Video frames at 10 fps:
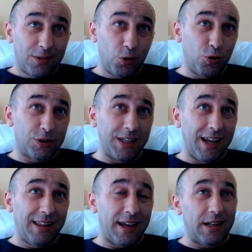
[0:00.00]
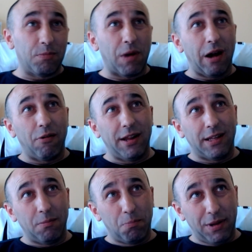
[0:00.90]
do you think that
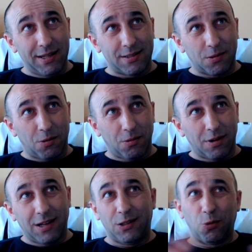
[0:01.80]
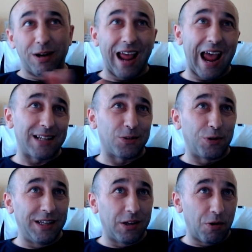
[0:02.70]
migrating BizTalk to an Azure
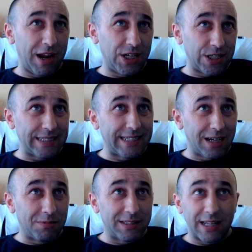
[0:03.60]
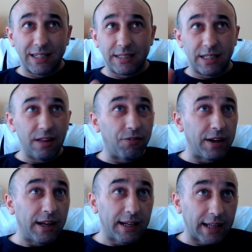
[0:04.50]
Integration Service that is a
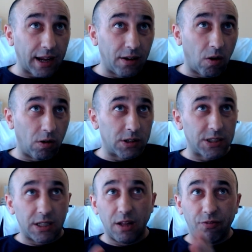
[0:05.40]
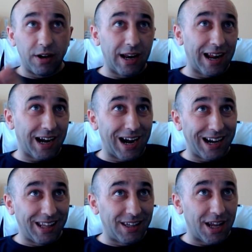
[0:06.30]
different technology, a different
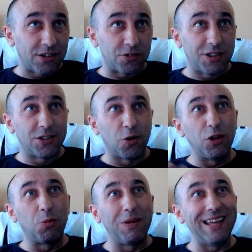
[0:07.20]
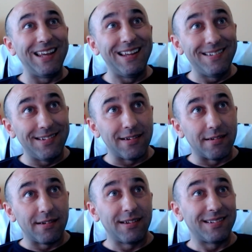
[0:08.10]
architecture is going to be easier,
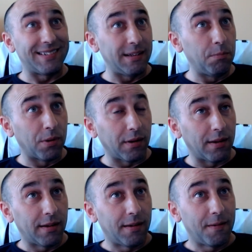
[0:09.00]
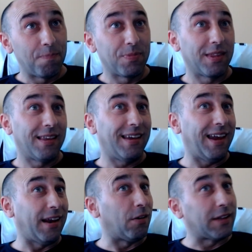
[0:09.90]
simple,
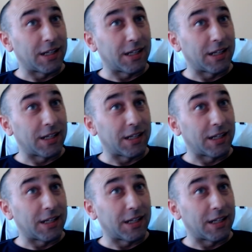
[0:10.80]
and not